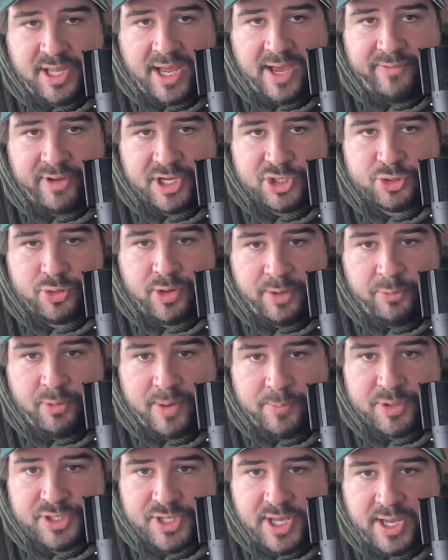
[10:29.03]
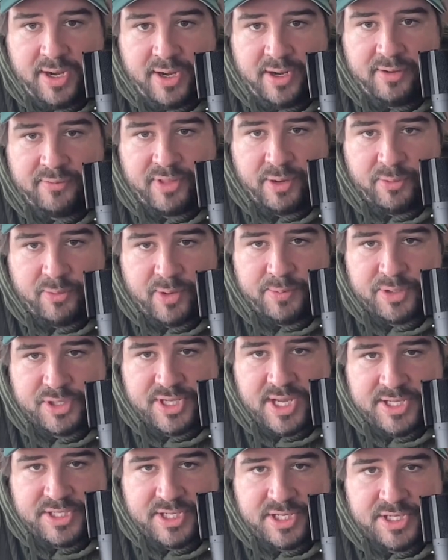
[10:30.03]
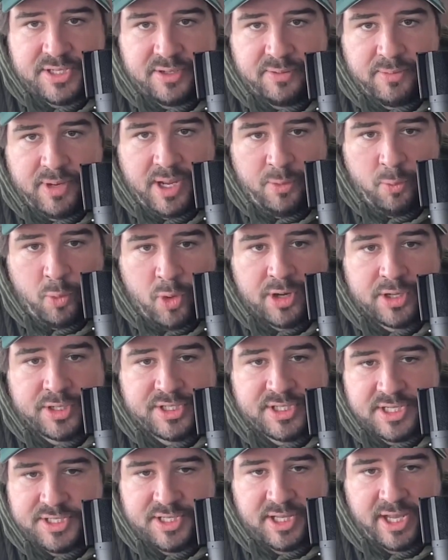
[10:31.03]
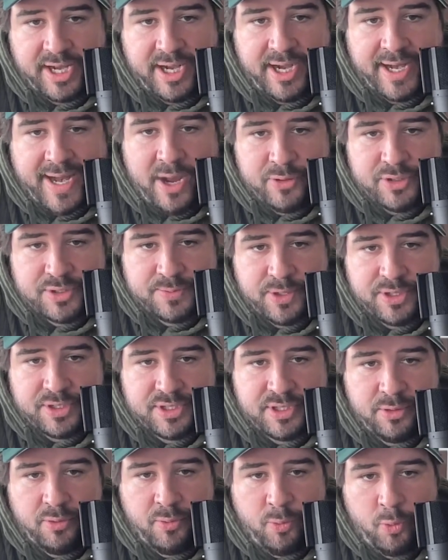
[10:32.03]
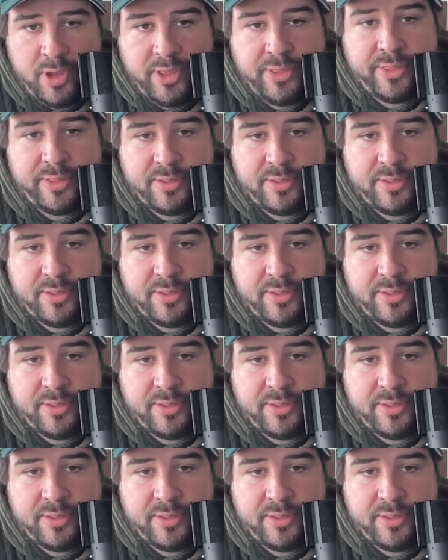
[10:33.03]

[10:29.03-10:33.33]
having a trade representative that represents us and works as like an accounts person with